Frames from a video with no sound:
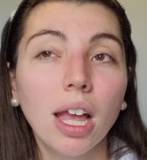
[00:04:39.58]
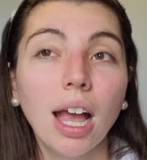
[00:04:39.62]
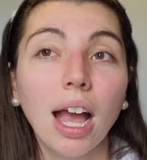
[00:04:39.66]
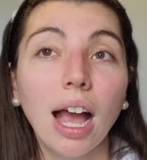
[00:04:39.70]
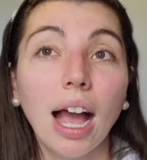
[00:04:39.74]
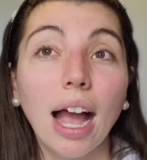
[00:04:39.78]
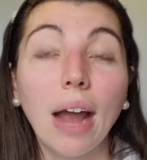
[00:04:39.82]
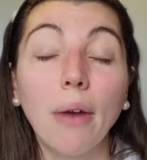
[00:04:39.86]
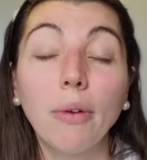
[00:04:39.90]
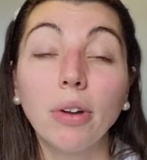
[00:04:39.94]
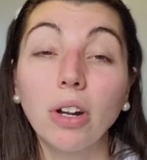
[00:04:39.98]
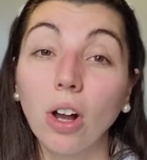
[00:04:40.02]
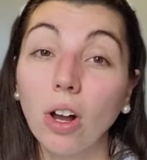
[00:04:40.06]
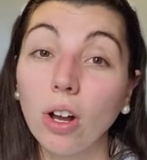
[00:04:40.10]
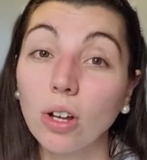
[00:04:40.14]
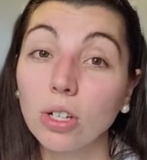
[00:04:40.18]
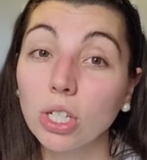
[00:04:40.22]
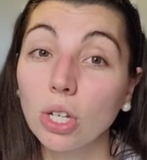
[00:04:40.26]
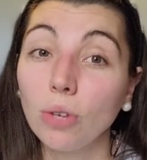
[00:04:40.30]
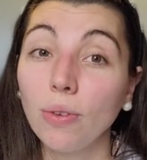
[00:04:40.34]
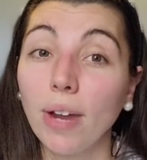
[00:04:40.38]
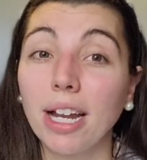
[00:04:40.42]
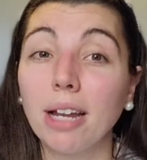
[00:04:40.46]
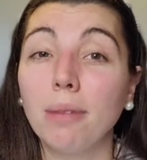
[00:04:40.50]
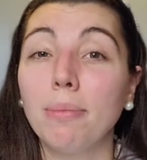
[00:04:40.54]
I would also
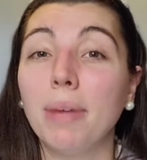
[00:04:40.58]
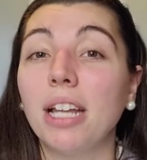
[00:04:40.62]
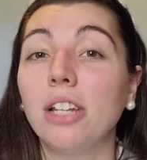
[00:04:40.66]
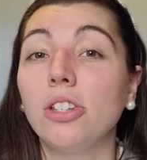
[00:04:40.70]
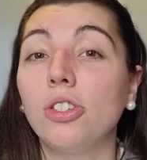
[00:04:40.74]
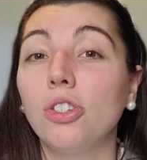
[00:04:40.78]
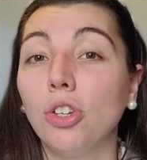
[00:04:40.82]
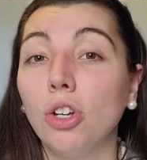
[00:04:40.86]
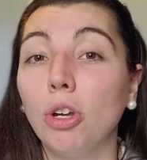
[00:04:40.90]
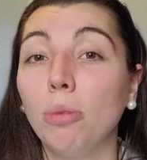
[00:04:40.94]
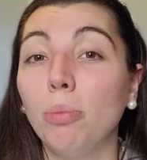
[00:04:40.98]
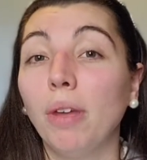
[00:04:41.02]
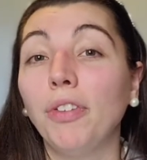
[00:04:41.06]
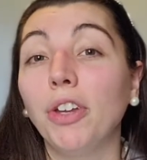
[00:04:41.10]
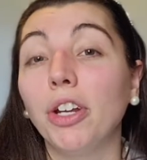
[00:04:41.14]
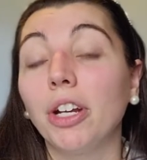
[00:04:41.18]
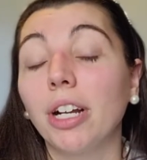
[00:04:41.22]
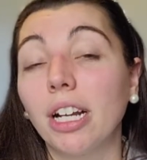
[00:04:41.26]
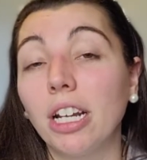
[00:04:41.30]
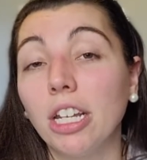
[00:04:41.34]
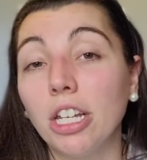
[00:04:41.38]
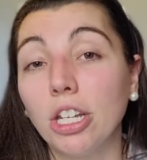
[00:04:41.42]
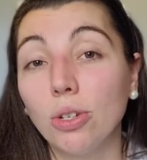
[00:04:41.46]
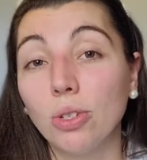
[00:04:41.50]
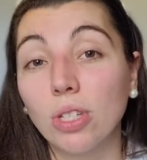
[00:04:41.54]
recommend Zoom if you're
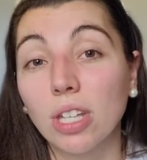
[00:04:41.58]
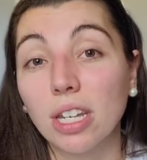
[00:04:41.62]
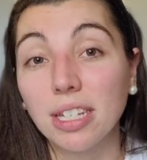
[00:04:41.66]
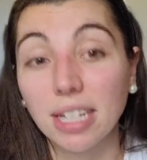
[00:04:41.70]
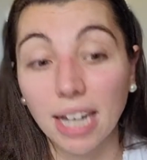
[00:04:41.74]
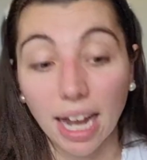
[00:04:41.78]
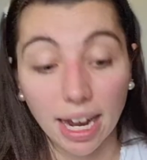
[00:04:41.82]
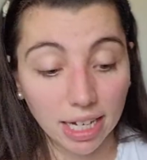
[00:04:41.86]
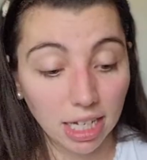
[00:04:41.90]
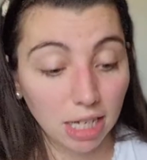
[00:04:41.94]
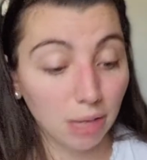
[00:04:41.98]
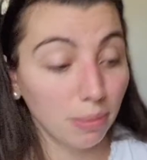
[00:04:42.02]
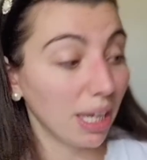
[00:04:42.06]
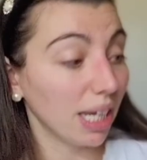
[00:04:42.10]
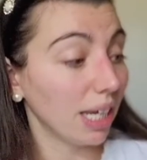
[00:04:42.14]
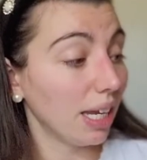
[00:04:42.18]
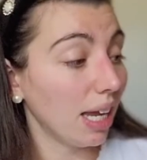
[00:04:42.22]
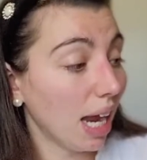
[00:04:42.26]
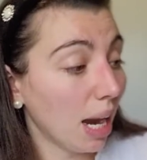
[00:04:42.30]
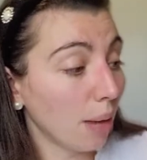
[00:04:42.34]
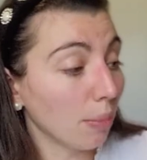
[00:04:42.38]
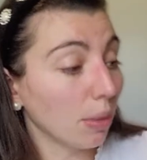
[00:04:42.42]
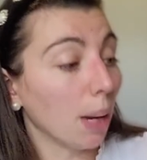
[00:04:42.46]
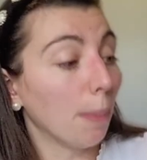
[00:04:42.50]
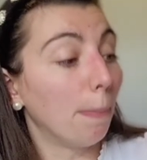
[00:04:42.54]
gonna use a document
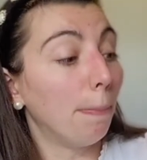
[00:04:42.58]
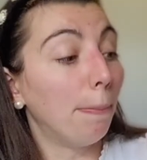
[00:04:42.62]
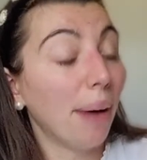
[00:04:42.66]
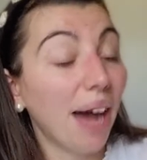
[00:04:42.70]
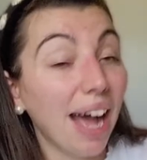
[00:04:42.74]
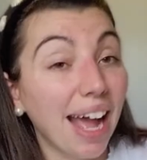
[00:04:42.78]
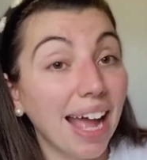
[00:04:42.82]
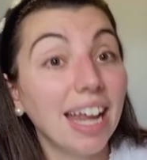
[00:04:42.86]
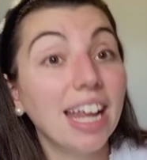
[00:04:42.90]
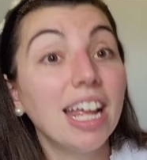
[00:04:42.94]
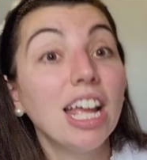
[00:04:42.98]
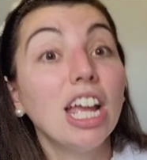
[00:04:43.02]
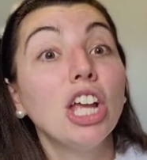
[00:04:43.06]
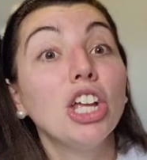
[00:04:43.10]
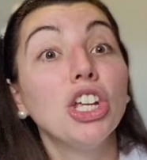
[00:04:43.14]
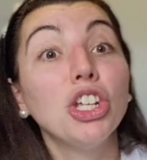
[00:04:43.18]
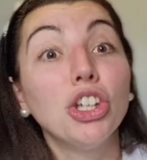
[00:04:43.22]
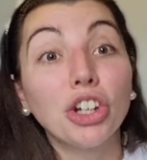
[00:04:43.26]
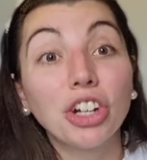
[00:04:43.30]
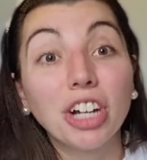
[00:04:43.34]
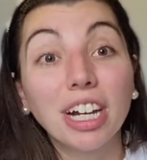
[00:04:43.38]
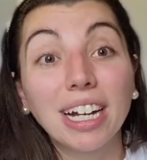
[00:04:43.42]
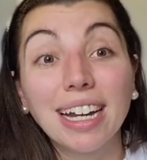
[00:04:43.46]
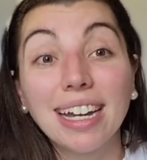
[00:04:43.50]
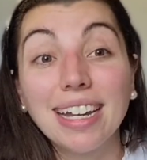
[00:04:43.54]
camera, but you're
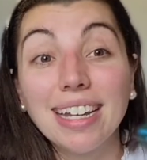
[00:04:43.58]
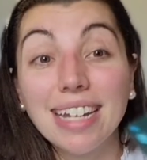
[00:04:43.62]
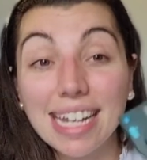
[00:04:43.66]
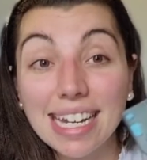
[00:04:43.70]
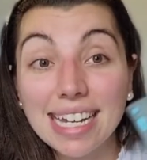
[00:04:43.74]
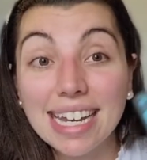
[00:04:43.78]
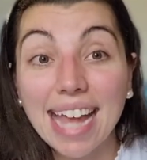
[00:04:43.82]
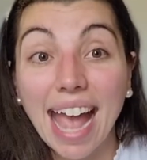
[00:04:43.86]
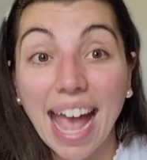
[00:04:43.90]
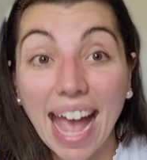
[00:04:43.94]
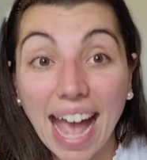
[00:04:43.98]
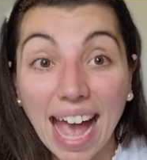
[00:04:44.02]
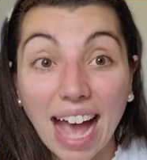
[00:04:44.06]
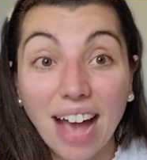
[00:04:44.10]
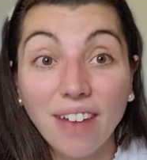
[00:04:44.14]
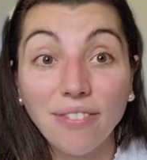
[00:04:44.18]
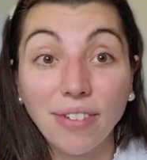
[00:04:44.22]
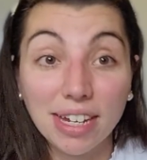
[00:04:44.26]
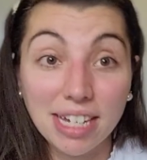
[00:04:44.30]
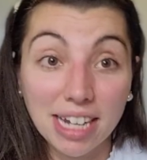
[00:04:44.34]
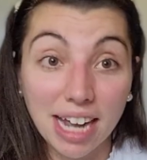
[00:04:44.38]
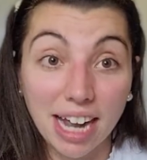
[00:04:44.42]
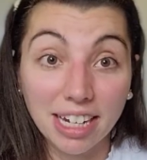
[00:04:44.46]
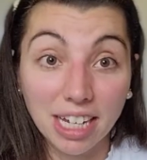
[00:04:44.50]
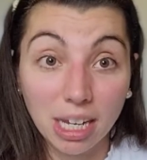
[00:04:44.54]
gonna need to have a
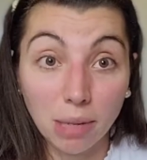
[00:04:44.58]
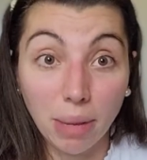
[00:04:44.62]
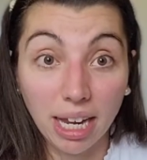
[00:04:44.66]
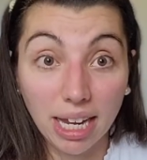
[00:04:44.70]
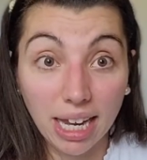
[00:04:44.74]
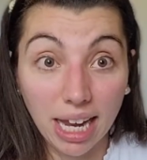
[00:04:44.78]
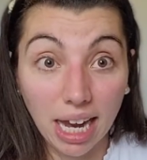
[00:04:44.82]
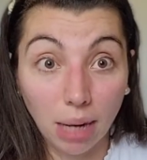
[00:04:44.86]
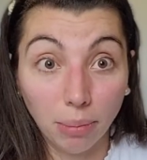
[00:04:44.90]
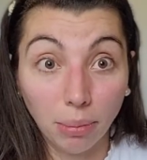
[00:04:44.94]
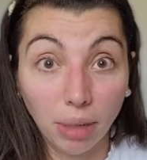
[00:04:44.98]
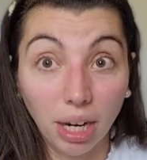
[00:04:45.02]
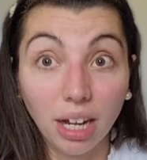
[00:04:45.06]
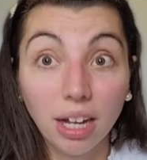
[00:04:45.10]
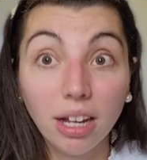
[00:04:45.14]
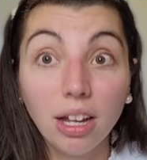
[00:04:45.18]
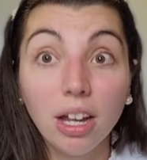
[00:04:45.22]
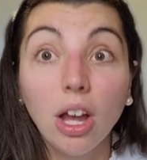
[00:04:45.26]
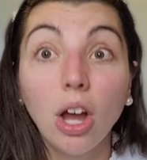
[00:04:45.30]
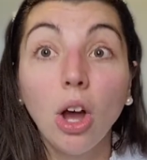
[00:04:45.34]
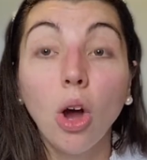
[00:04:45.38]
document camera,